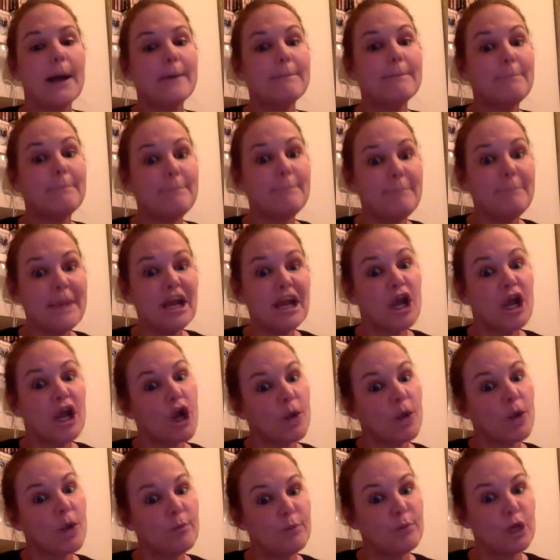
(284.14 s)
big
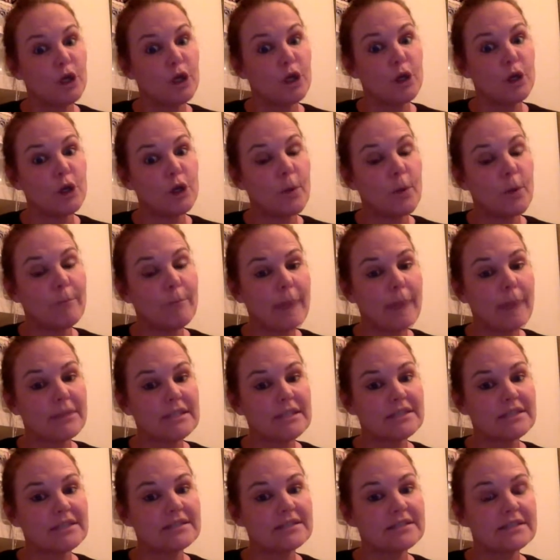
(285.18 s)
blue
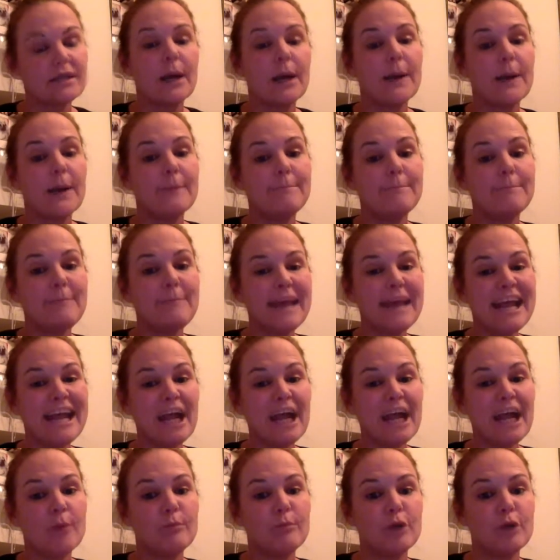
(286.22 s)
bubbles, big
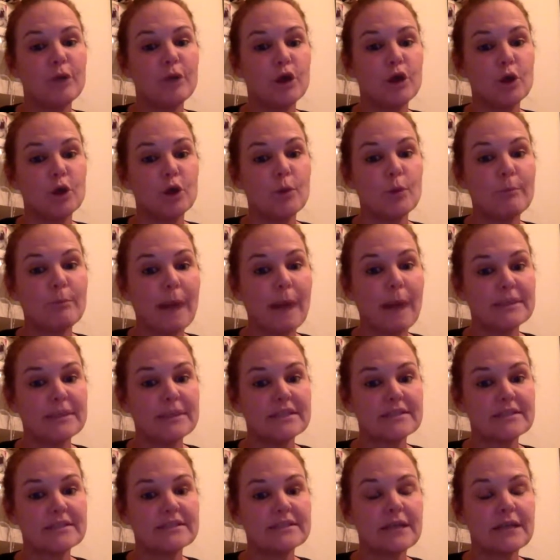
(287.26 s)
blue bubbles,
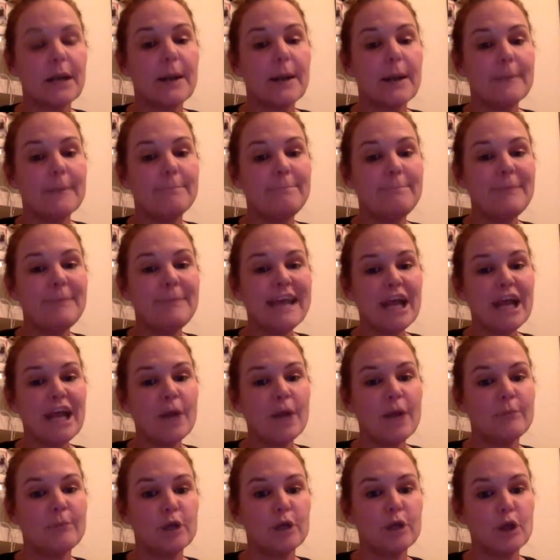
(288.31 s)
big
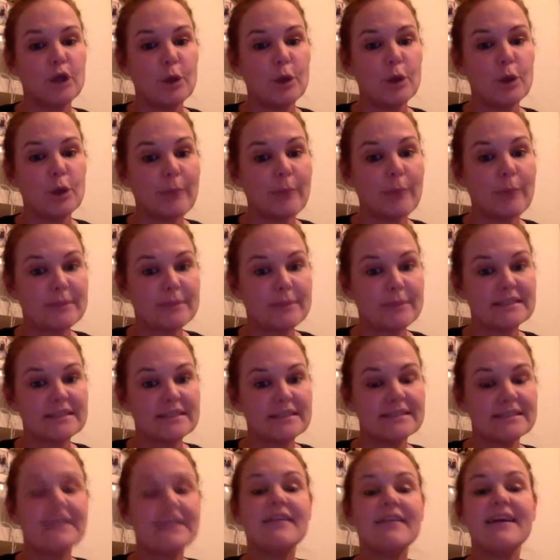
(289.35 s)
blue bubbles
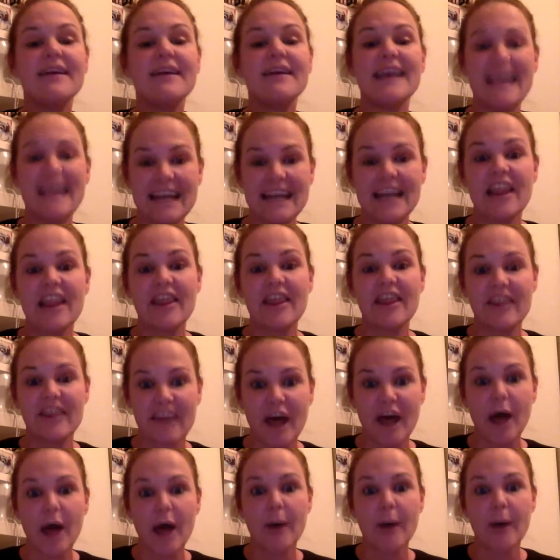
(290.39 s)
in the
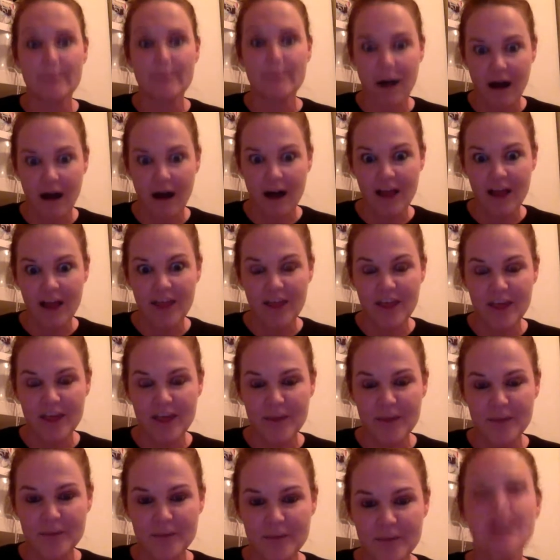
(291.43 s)
bath.
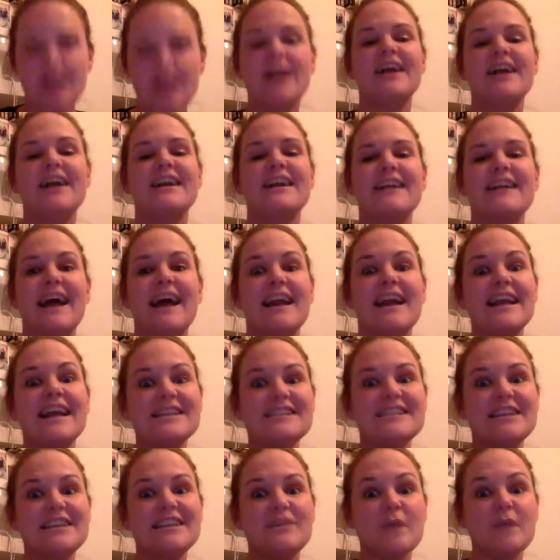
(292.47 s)
Now let's see if
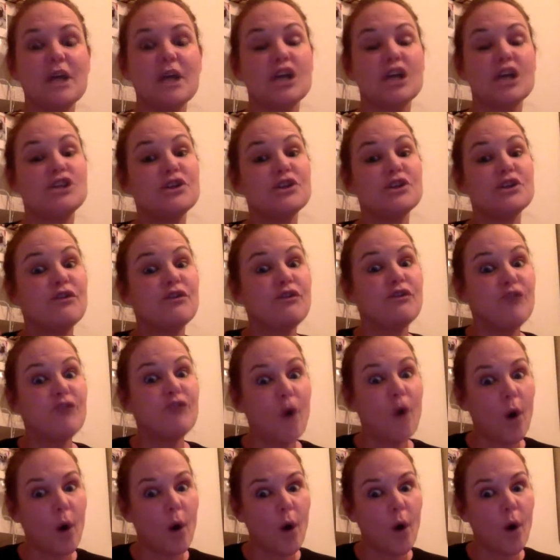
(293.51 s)
we can do
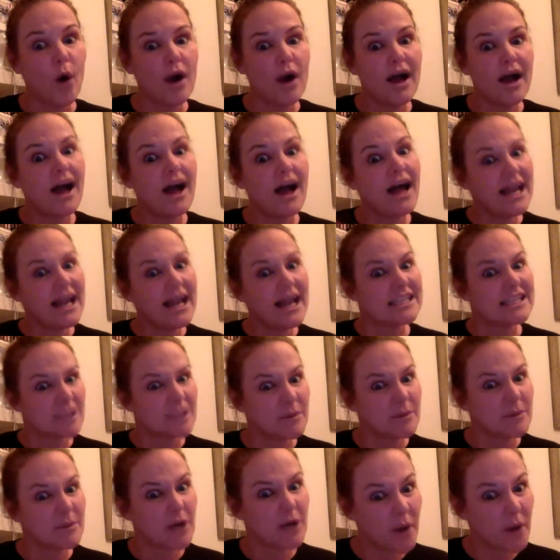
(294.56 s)
4 a little bit
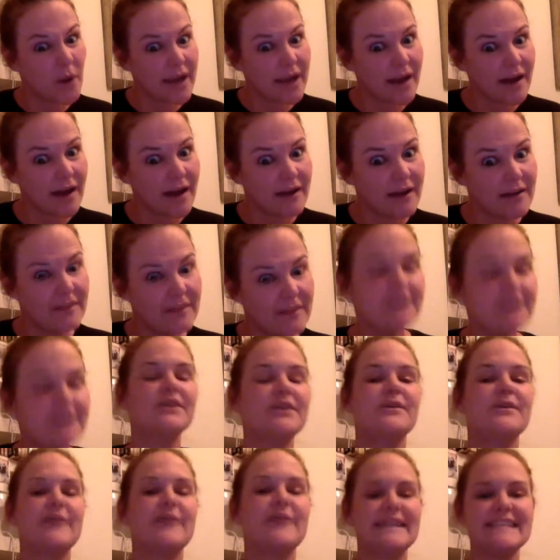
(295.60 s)
quicker.
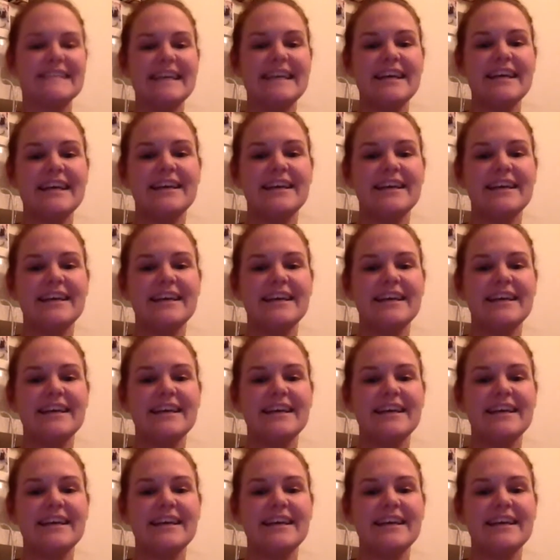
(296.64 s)
Ready?